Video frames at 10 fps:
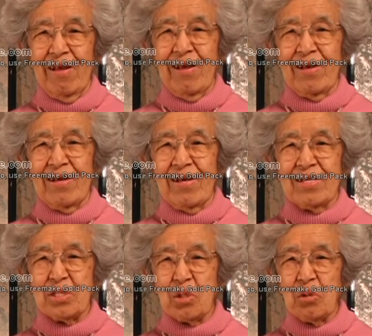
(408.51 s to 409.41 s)
So
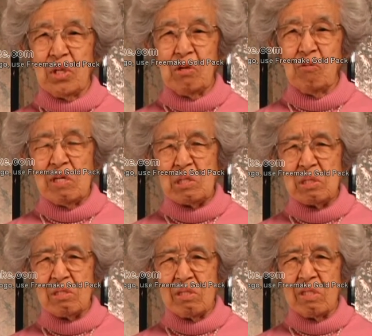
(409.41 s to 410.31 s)
he wasn't
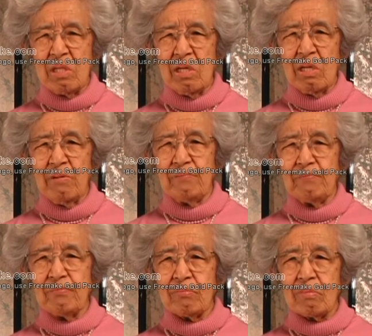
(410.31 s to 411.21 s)

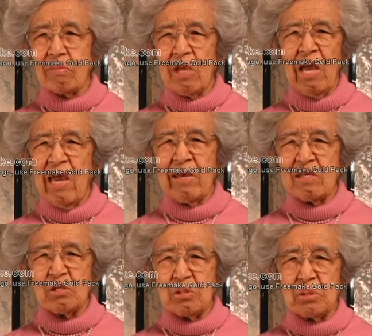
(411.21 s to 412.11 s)
anxious
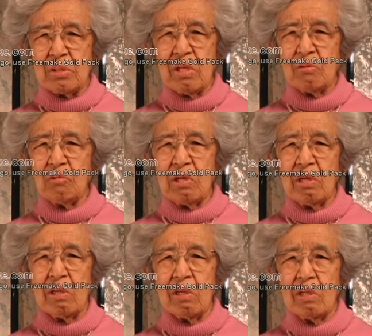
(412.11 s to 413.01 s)
that we
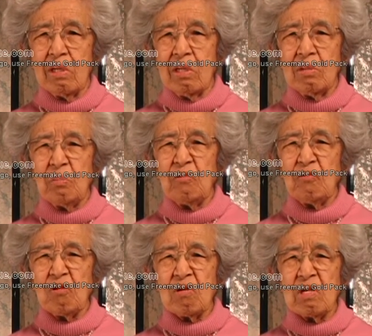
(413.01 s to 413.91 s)
be fluent
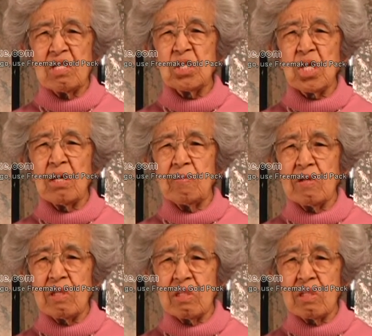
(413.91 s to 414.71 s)
in Japanese.